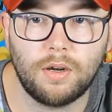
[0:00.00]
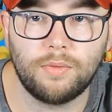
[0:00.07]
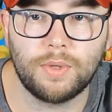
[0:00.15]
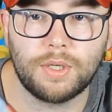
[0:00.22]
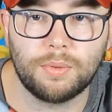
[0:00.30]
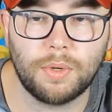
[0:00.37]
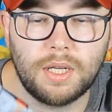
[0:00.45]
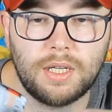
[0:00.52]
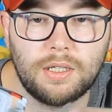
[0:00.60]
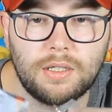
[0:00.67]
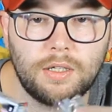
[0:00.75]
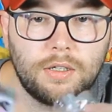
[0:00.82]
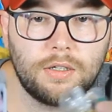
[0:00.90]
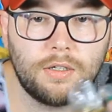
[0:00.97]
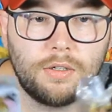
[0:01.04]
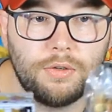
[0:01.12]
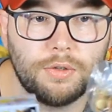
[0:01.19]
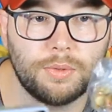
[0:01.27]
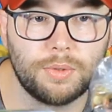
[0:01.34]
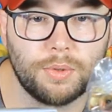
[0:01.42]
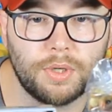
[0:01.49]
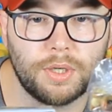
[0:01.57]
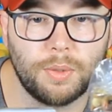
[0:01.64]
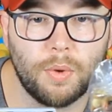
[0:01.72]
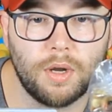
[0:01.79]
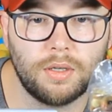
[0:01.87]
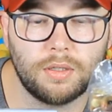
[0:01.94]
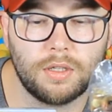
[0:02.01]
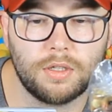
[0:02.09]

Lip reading: of which one it is, so you choose which one you want.